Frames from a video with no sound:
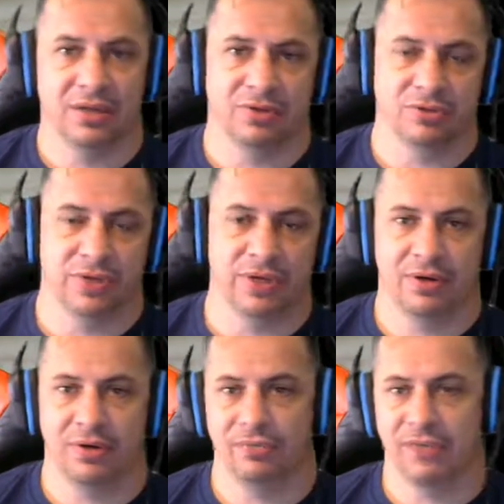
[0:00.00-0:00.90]

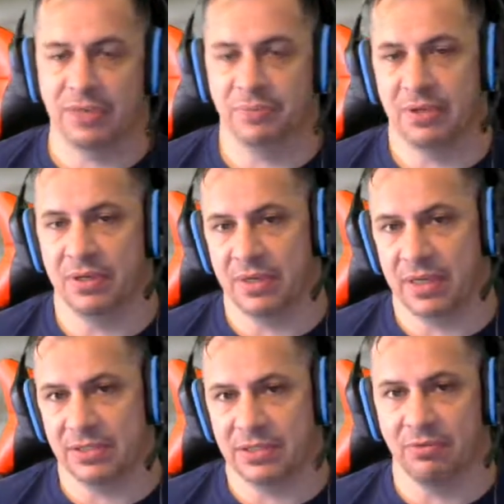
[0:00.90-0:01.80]
Twitter, Facebook,
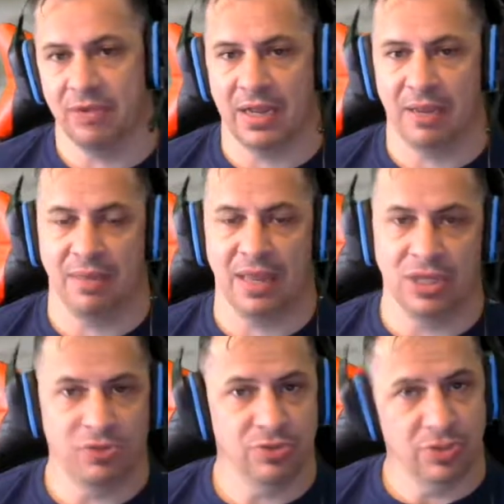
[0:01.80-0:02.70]
Instagram, and
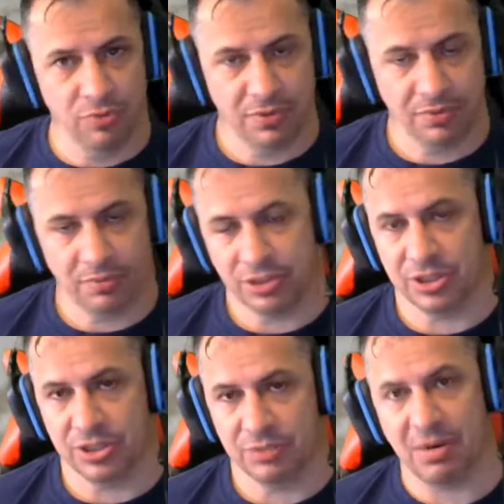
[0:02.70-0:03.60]
YouTube, which
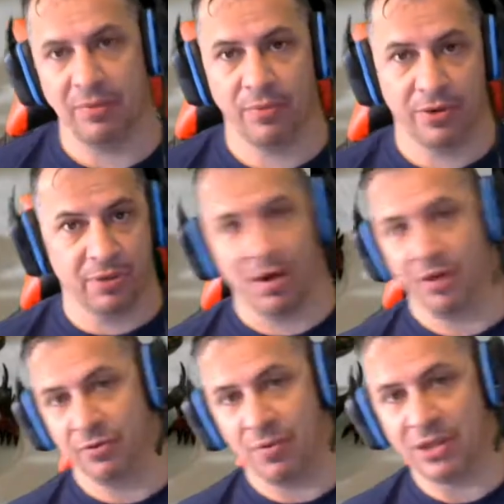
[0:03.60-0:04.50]
is probably where you are
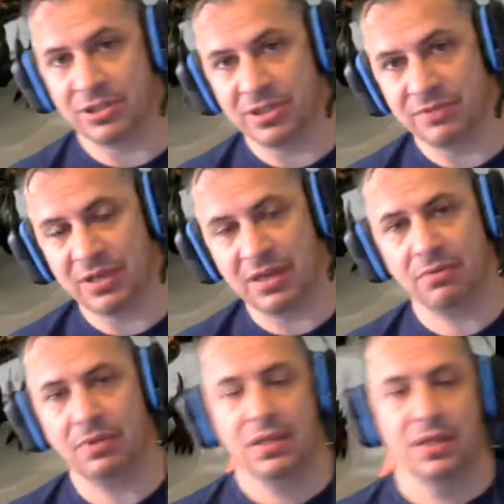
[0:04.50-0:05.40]
if you're watching this
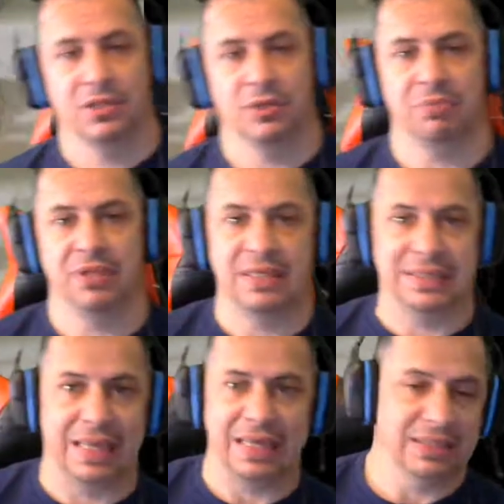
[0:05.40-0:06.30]
video. So please
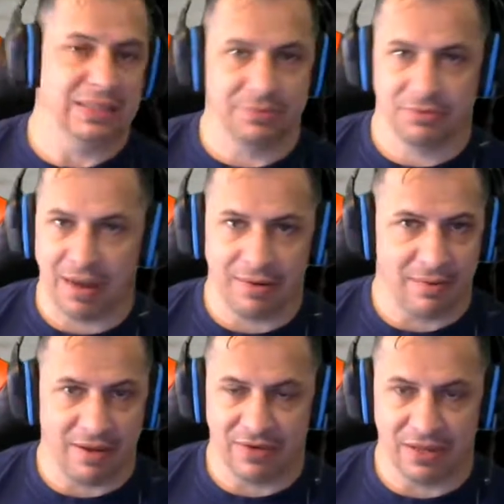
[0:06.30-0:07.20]
like and subscribe to
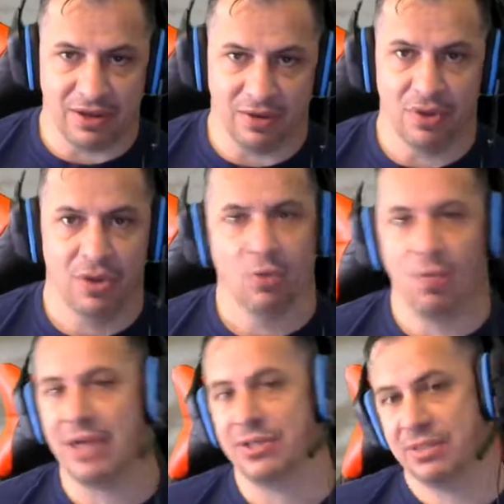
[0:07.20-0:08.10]
my video.
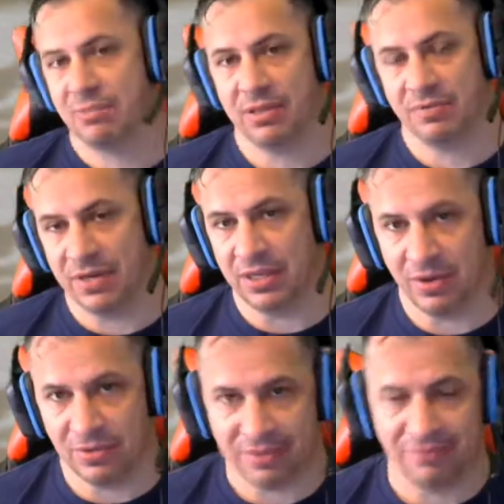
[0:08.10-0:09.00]
Watch some other
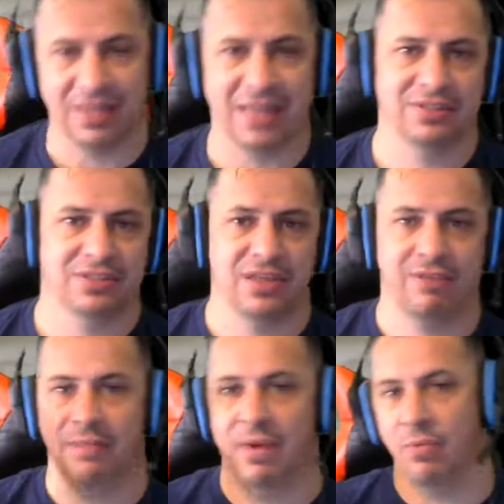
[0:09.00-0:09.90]
videos. Lots of stuff
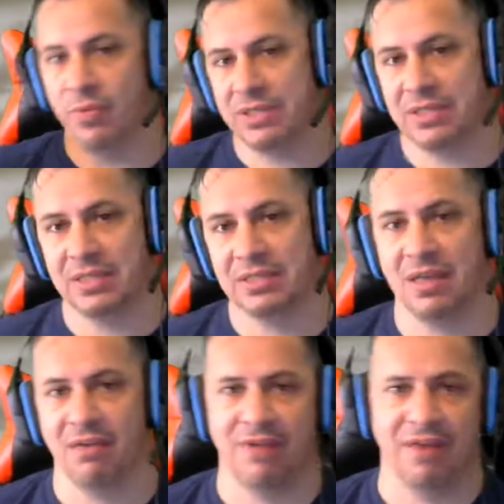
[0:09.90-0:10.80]
about WizKids
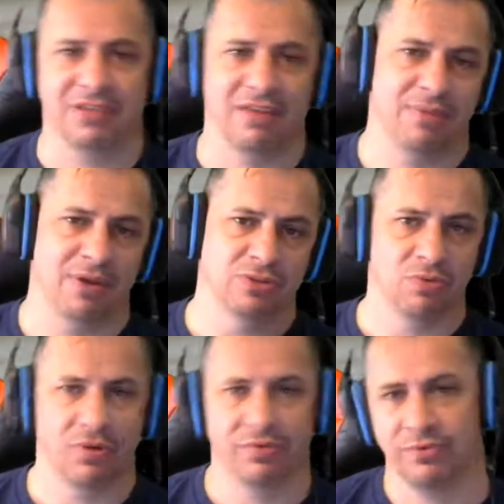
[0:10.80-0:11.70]
stuff. I have stuff about
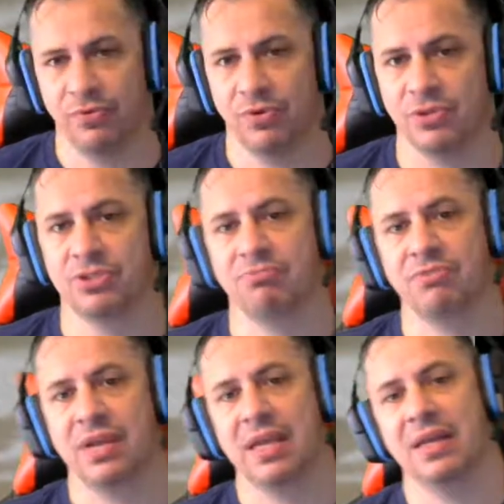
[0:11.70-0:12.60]
Dwarven Forge
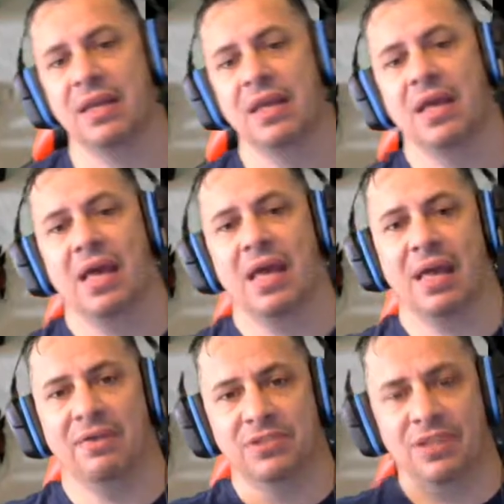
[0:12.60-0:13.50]
terrain. I
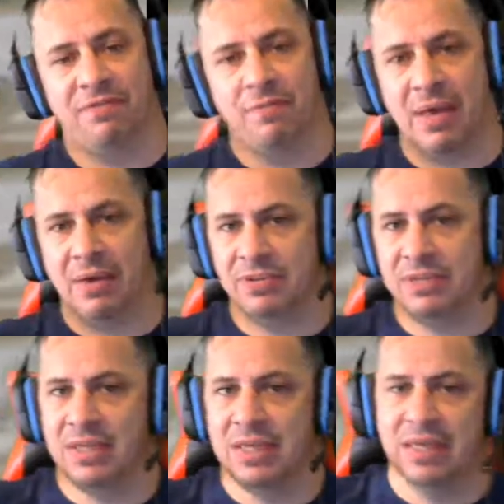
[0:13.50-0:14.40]
have stuff
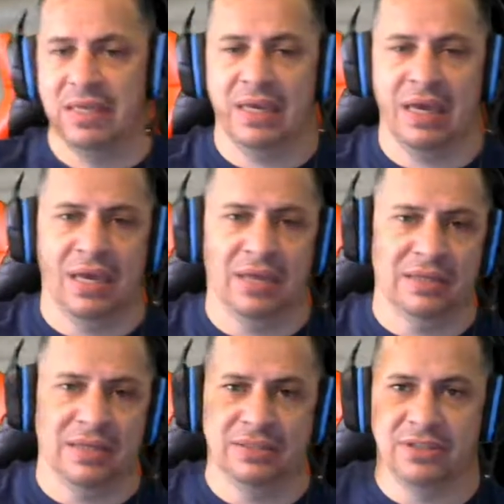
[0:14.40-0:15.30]
about
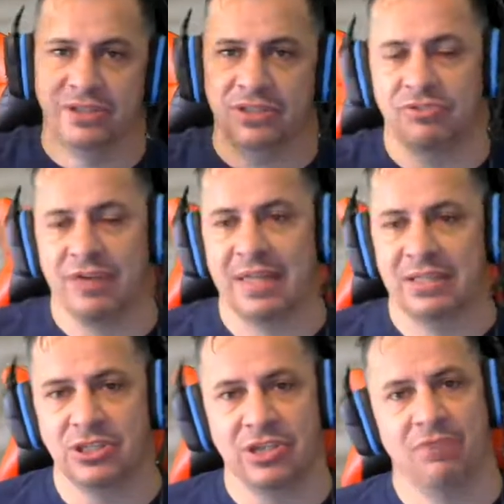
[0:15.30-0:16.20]
Dungeons and Dragons
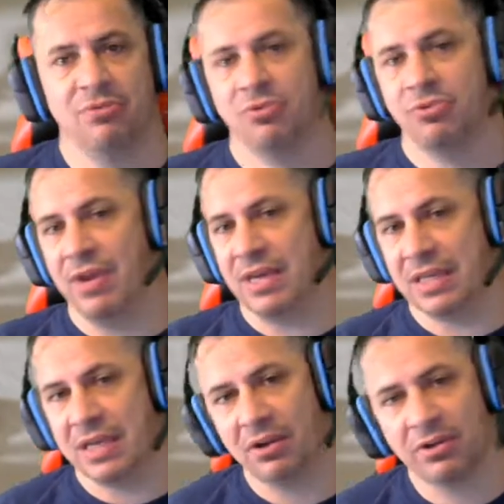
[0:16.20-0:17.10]
in general, creating
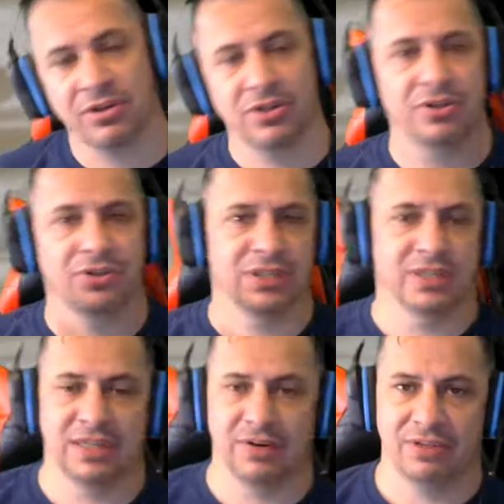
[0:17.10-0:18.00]
characters,
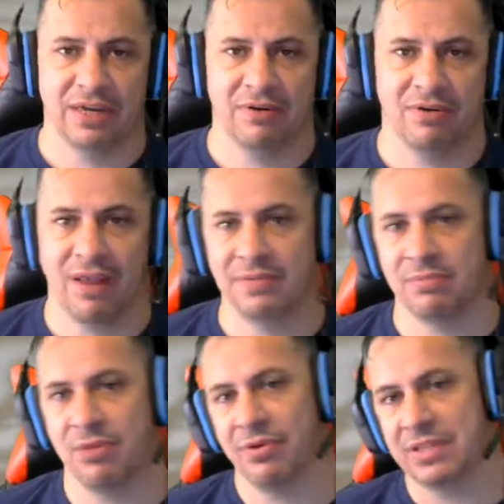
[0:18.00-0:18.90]
etc., etc. I have
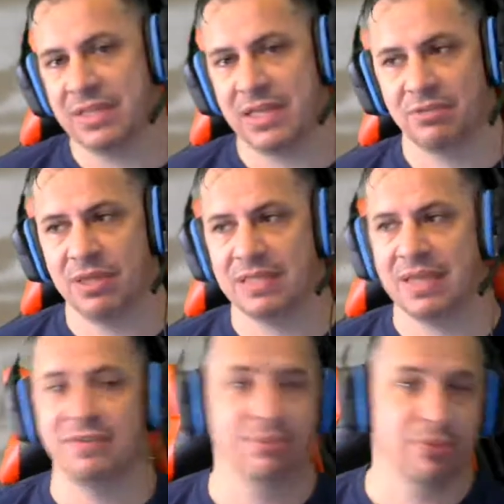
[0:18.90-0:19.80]
some other accessories. I
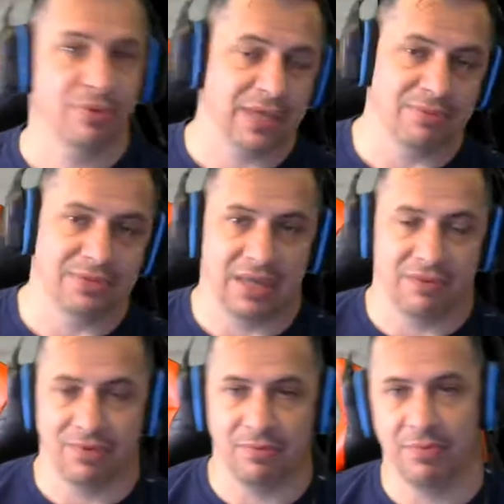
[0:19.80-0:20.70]
have some board game
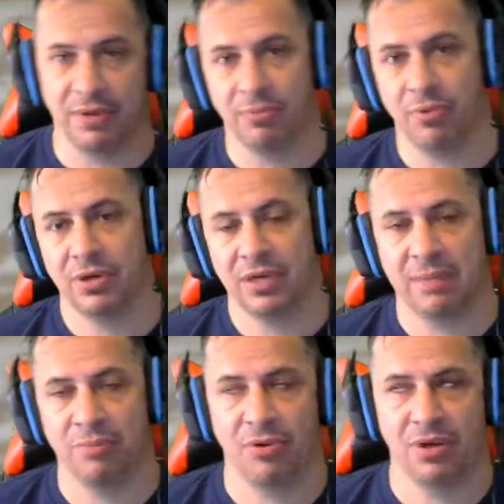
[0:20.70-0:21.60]
stuff. I'm a big board
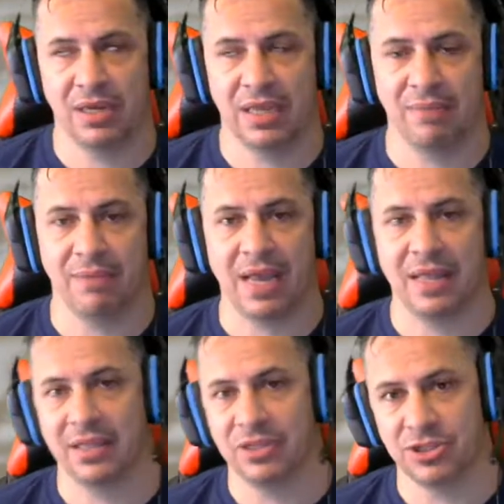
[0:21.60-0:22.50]
game guy. I
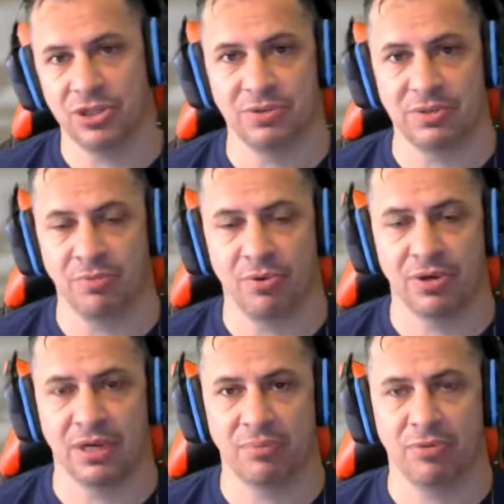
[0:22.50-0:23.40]
like to show some
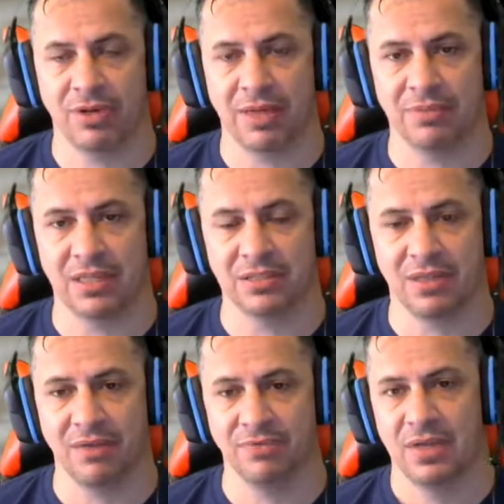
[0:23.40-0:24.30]
board game things
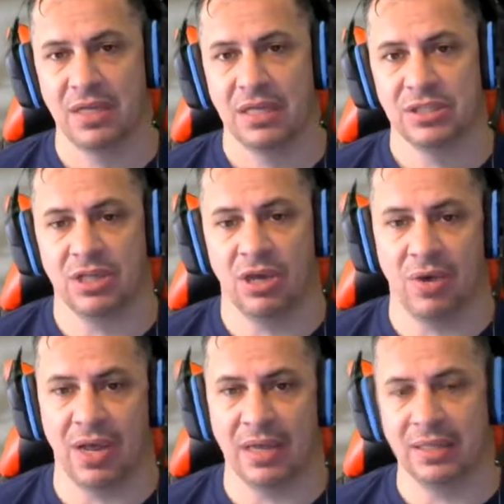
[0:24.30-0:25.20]
off. So
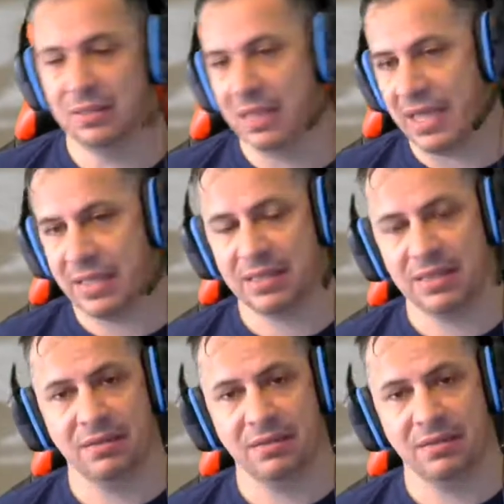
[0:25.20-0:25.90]
like,